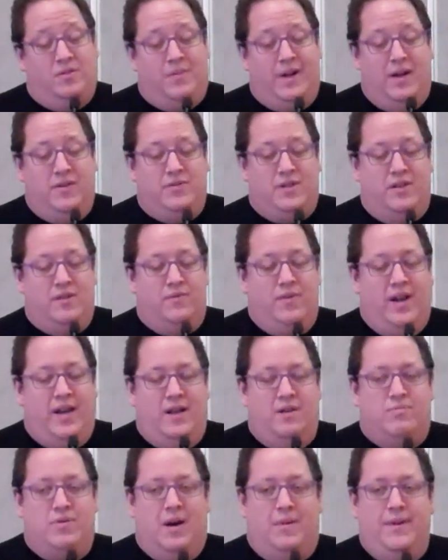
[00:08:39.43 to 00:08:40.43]
but I was on the
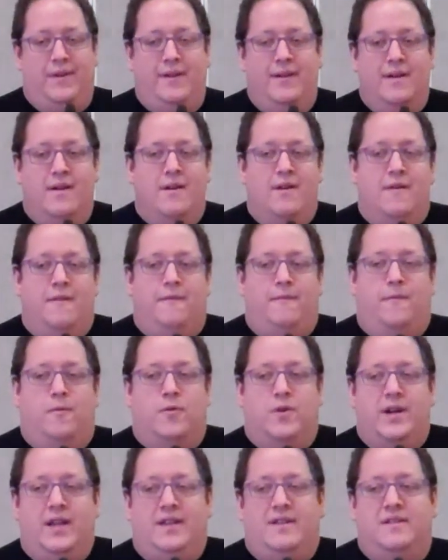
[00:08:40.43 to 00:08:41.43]
radio probably 40